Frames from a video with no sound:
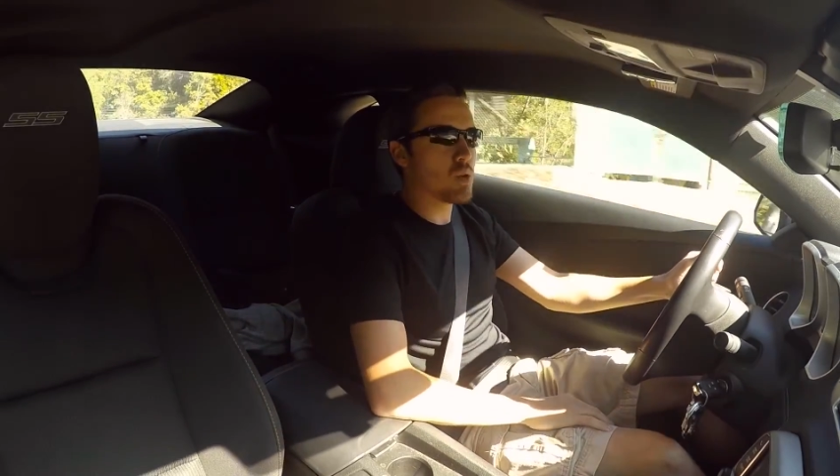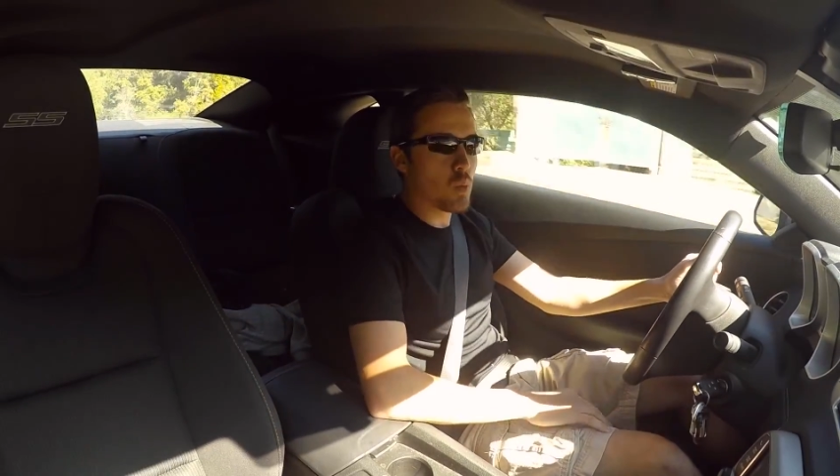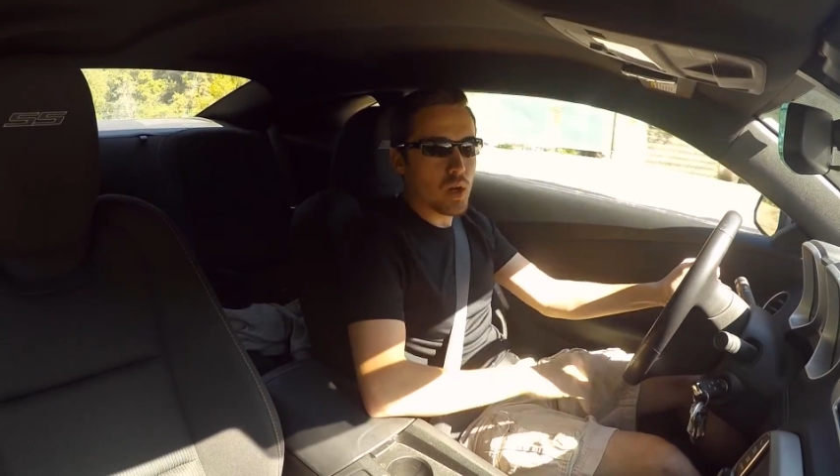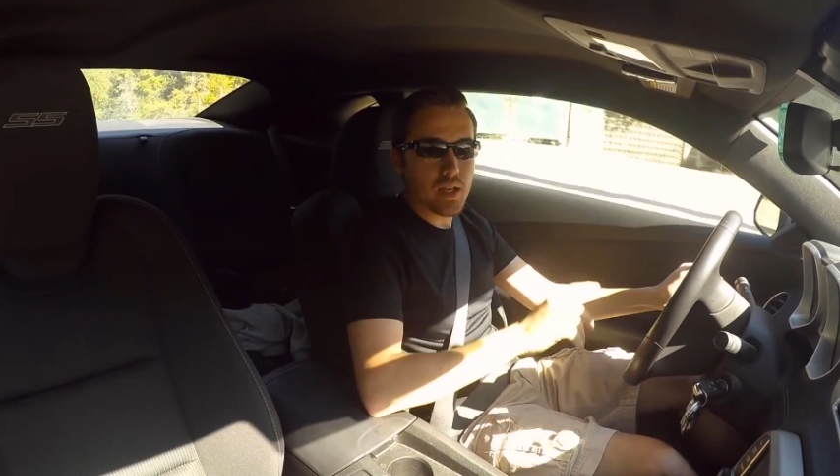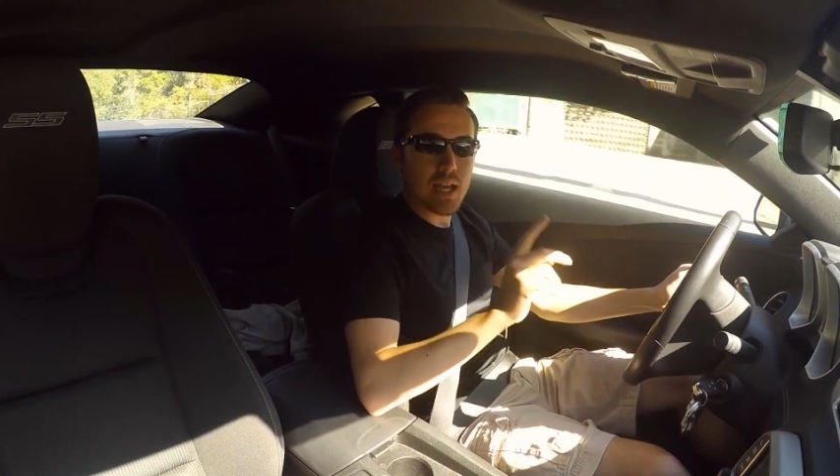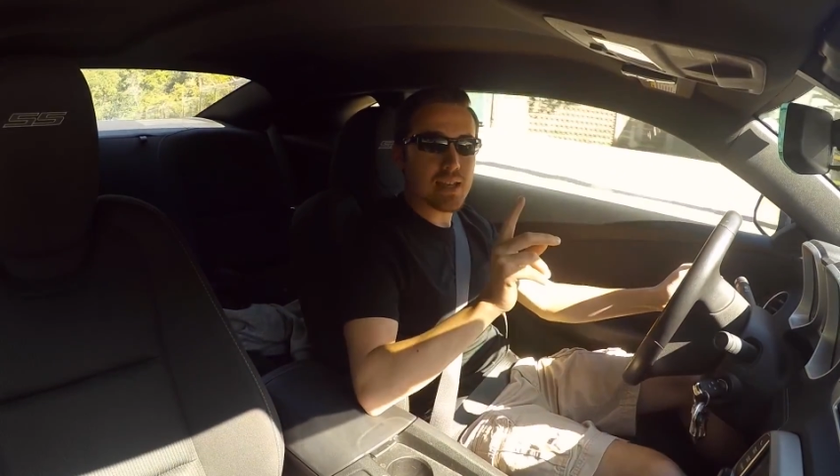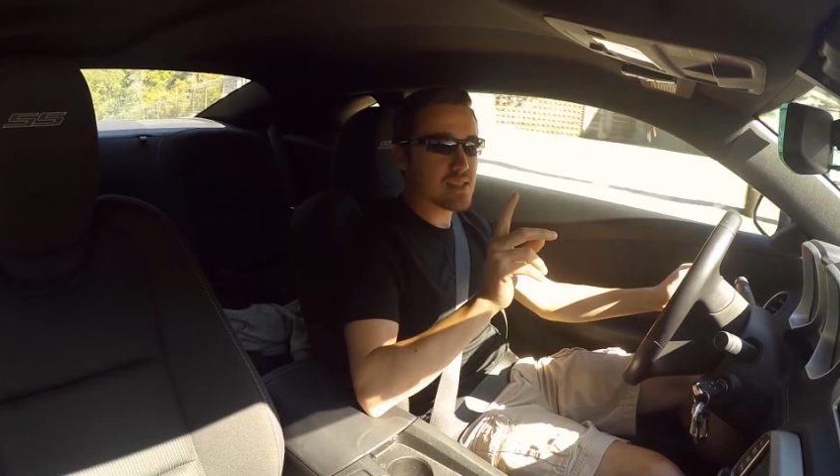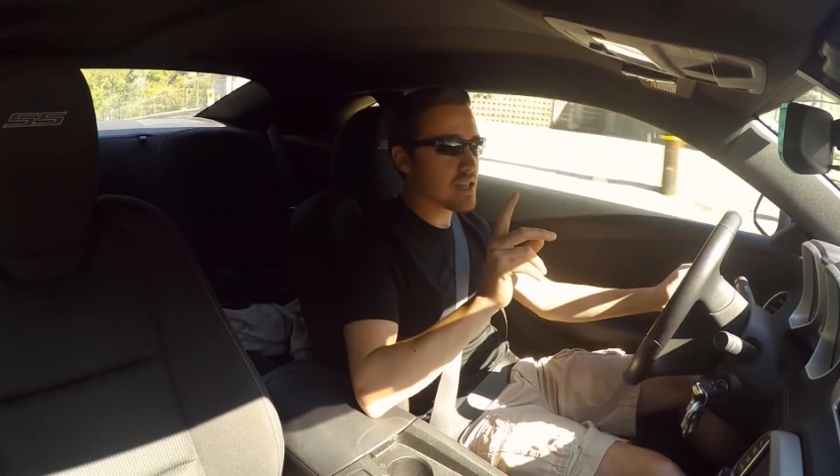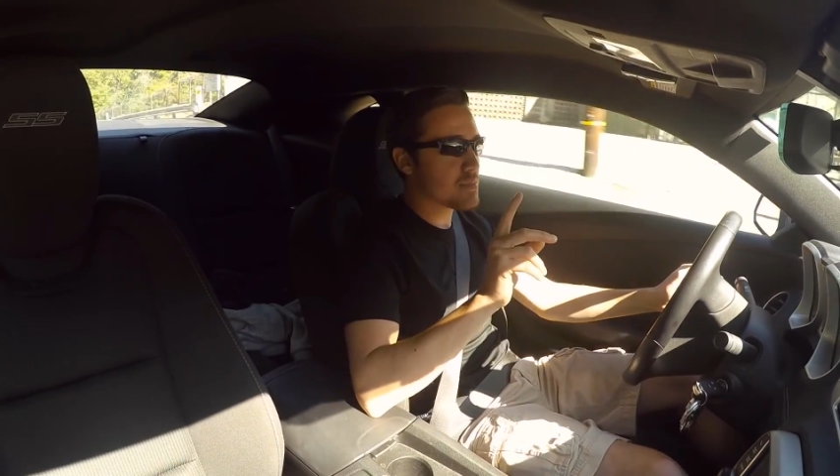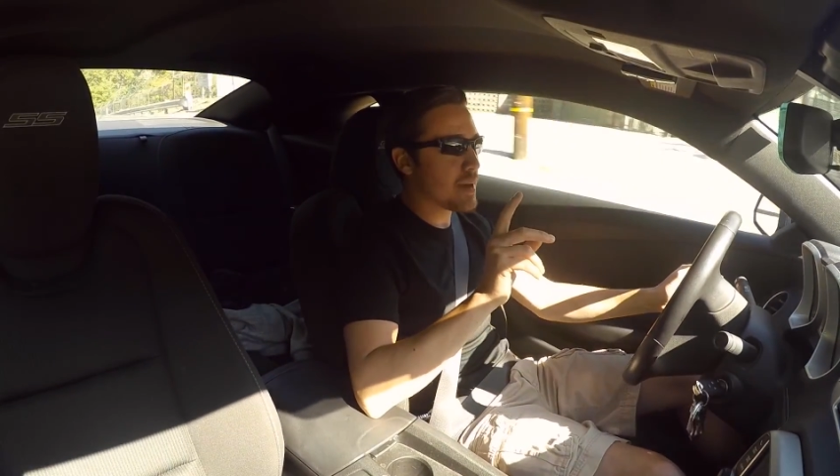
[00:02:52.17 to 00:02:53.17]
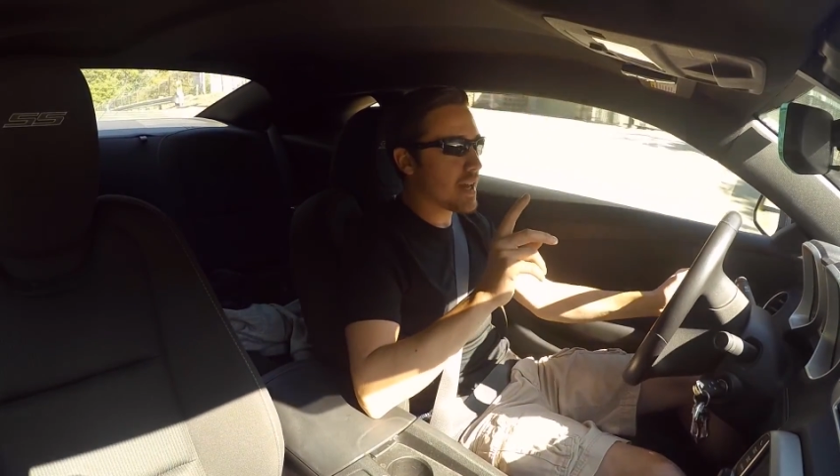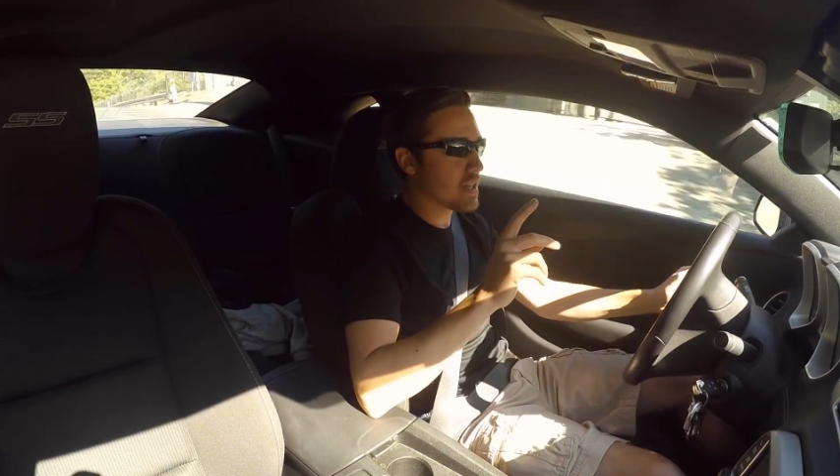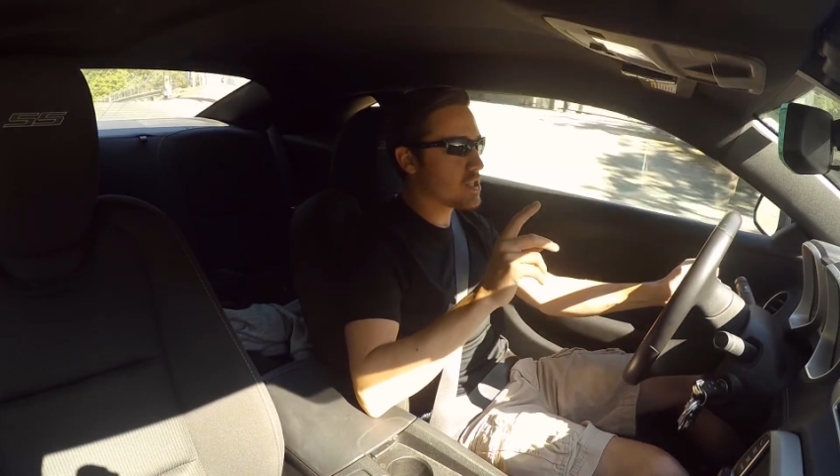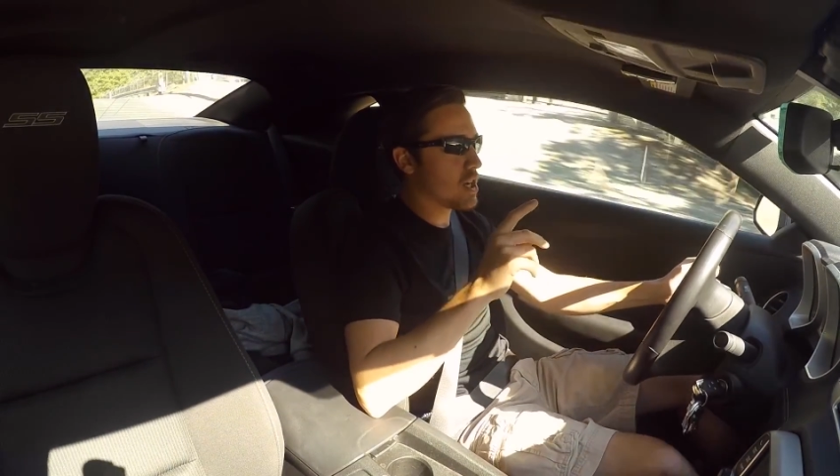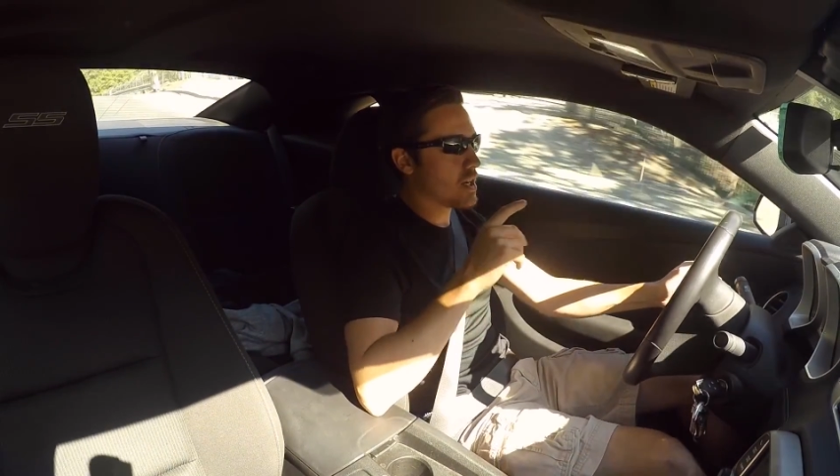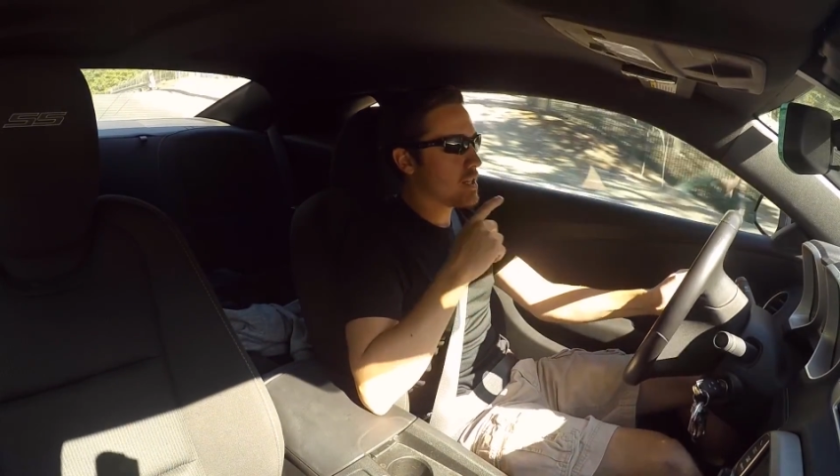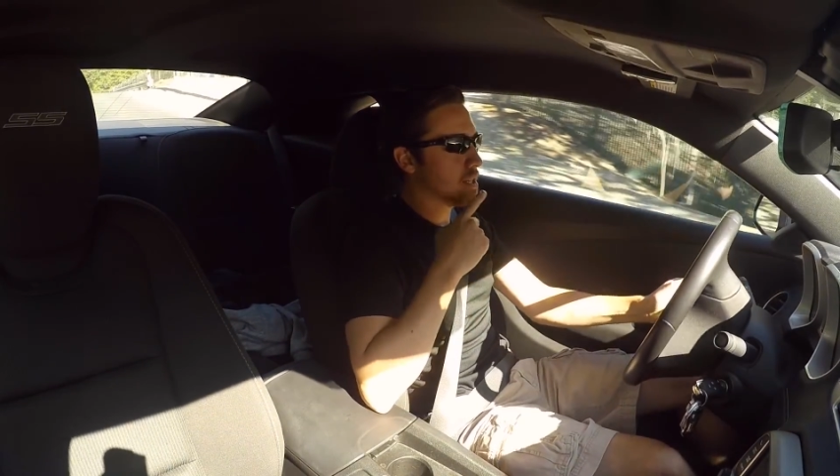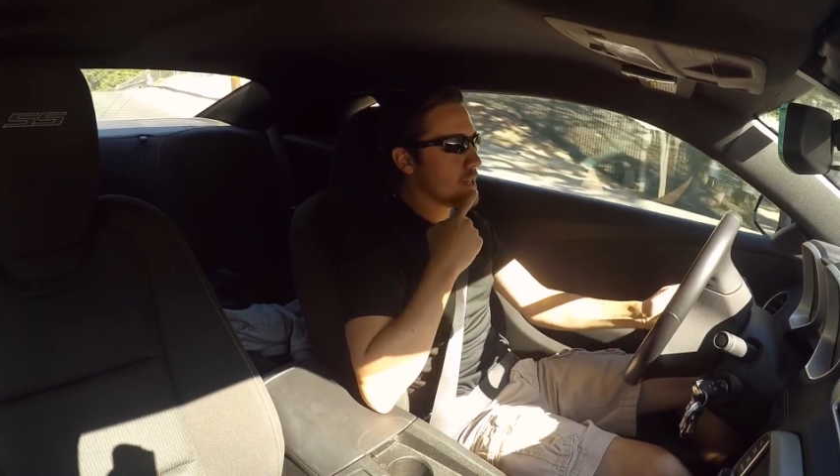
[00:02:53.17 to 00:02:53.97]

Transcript: one SS package on it,